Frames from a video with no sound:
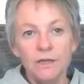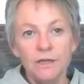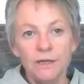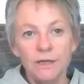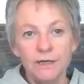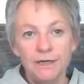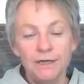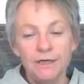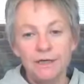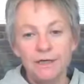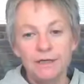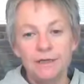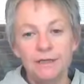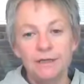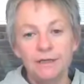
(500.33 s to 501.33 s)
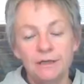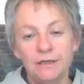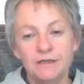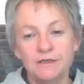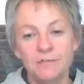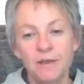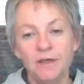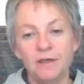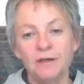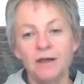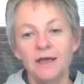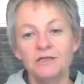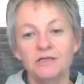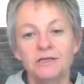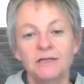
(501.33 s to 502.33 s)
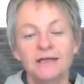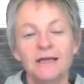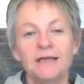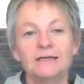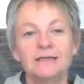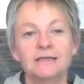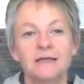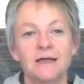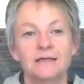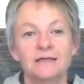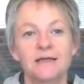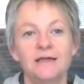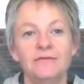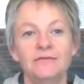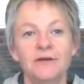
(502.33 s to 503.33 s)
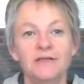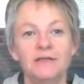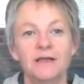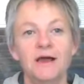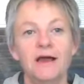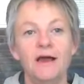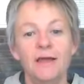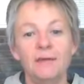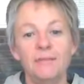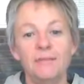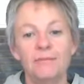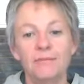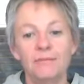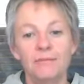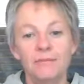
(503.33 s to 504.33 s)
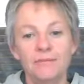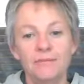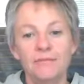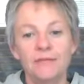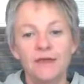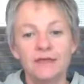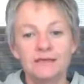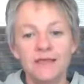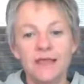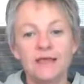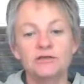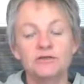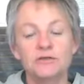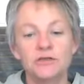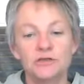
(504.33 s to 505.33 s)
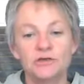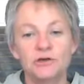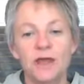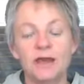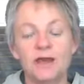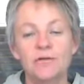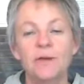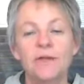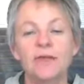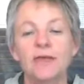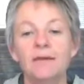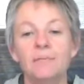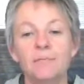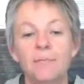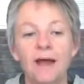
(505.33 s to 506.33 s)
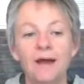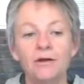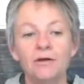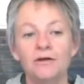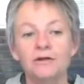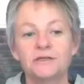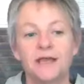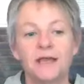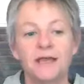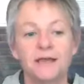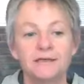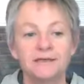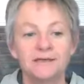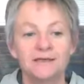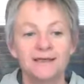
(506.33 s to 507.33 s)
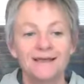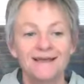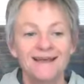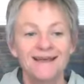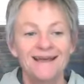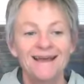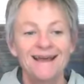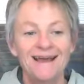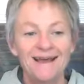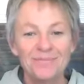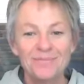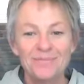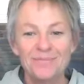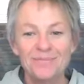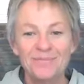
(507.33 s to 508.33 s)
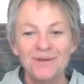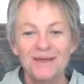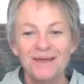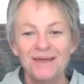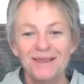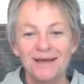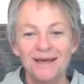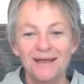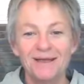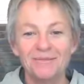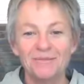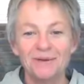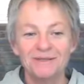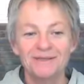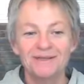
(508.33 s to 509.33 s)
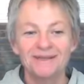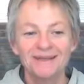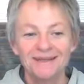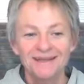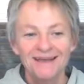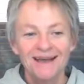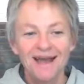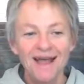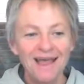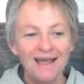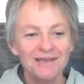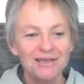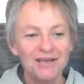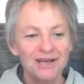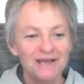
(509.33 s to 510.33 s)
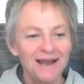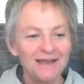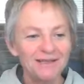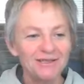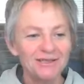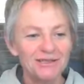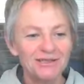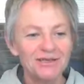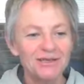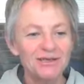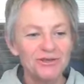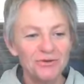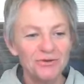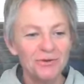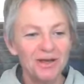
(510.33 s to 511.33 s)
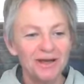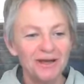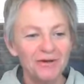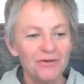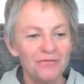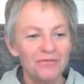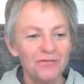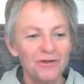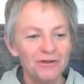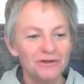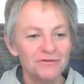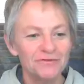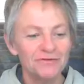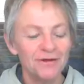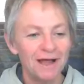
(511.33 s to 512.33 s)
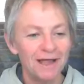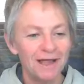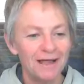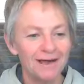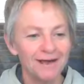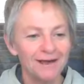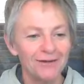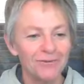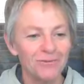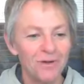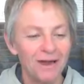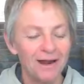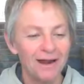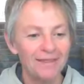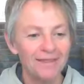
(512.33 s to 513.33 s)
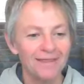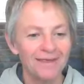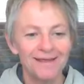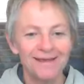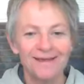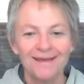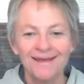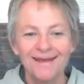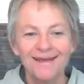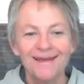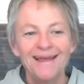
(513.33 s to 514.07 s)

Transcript: the speculation is that every time there's extra strain, we get micro tears in the ligament. Hi, Angela. Nice to see you. We're going to refer to Phi in a little while, I think.